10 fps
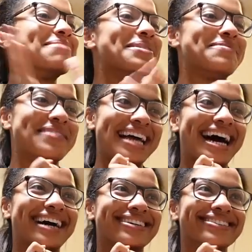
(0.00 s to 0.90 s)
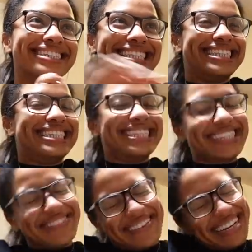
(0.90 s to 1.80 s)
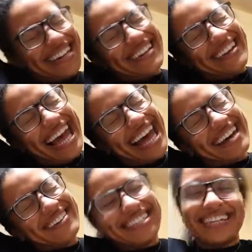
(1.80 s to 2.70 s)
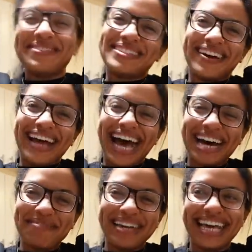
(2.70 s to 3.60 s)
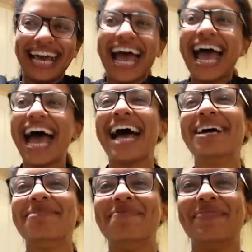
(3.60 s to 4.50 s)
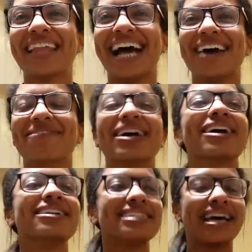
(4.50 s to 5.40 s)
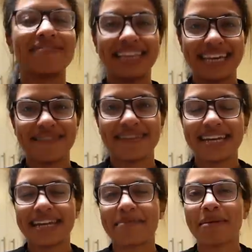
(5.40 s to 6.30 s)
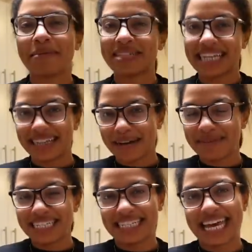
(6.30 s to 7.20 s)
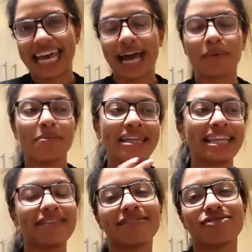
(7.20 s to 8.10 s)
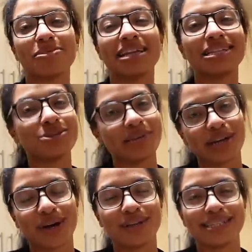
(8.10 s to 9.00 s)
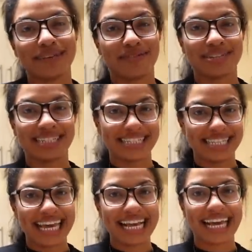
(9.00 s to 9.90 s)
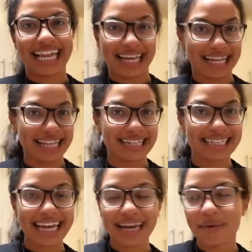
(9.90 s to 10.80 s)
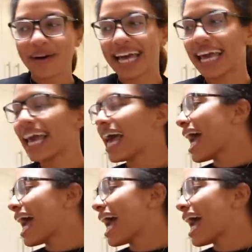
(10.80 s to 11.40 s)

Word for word: But for now, we're in our new house and I'm so happy. We're gonna just have the evening. My mum and dad are coming today. I want to make the living room a little bit cozy for us to sit and get like a little takeaway.